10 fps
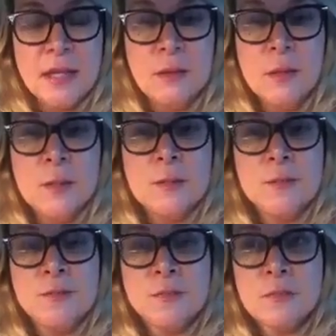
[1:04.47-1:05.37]
and
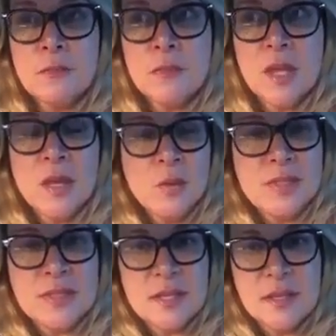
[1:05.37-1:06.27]
it
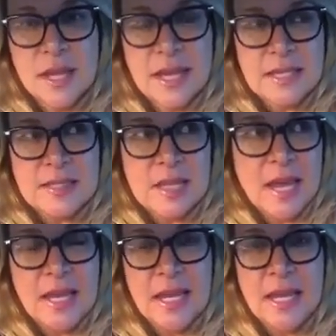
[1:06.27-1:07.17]
was like
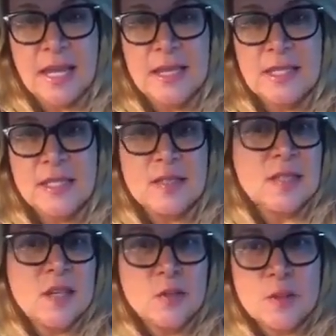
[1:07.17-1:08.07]
exciting. And then to
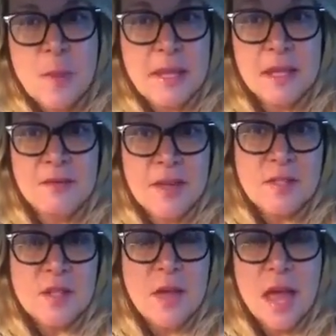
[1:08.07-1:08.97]
see your smiling
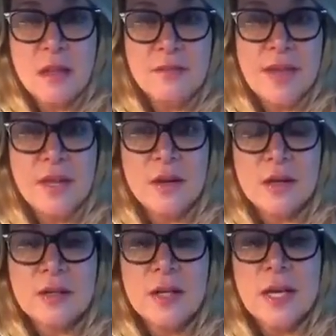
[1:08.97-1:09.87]
face on the
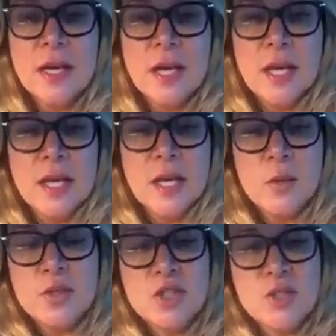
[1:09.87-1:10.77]
elevator it
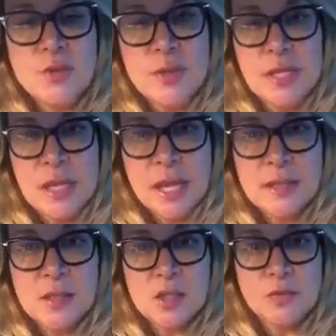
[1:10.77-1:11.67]
was just really
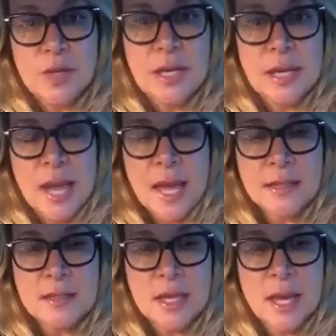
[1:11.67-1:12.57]
nice to
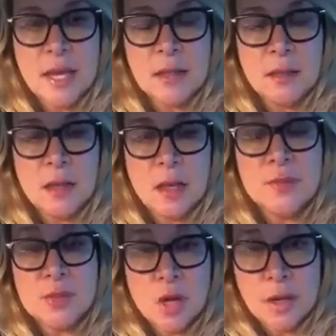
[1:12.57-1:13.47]
reconnect. And I'm
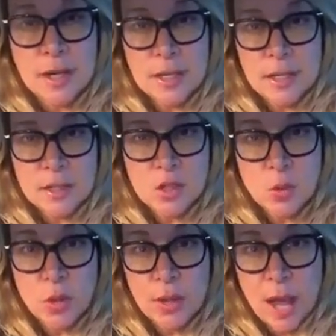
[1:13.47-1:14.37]
sorry I didn't get to
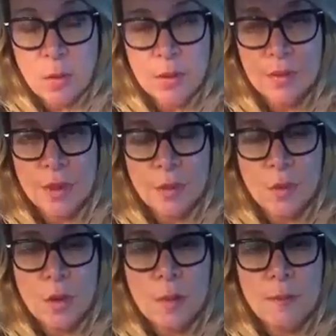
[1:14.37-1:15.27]
work out with
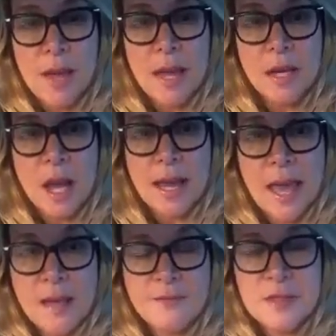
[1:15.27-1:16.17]
you, but I
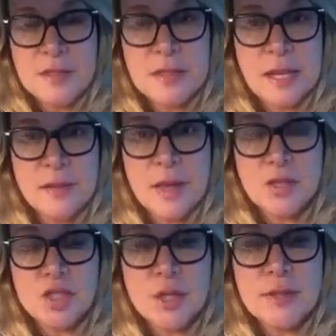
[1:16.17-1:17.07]
have to say
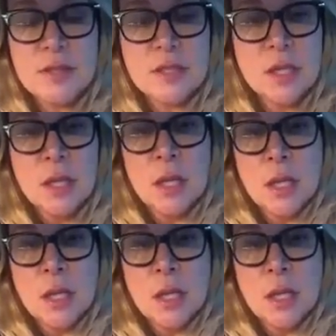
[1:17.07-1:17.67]
that just,